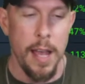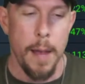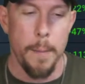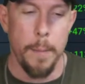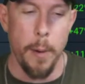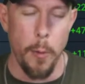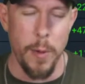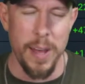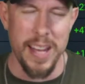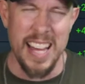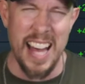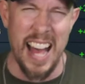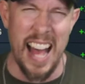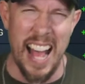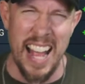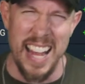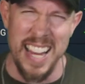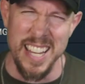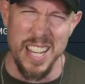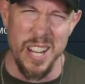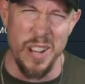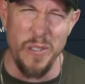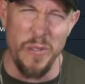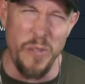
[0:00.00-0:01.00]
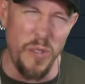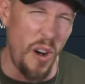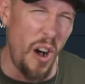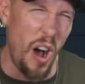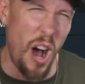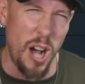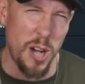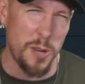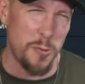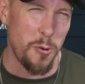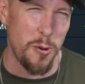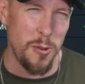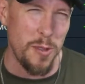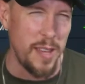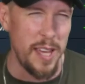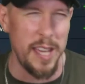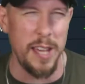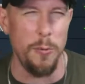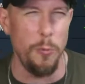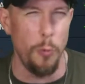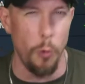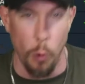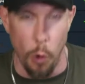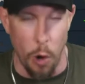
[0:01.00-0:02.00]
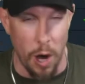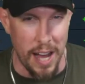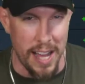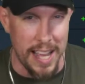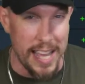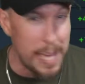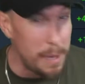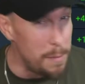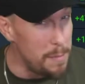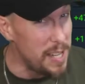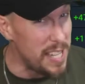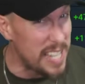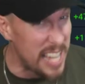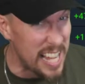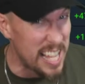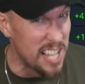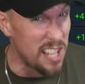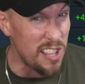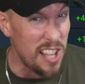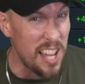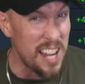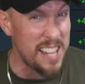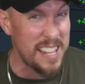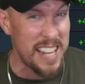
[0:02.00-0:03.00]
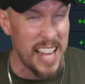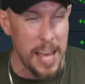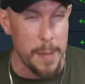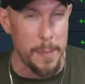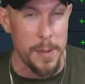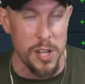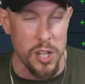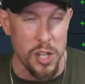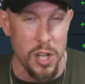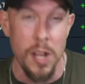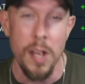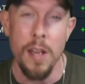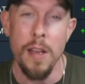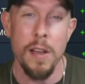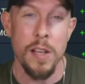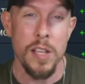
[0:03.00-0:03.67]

but we kind of awkwardly want him to take a lot of damage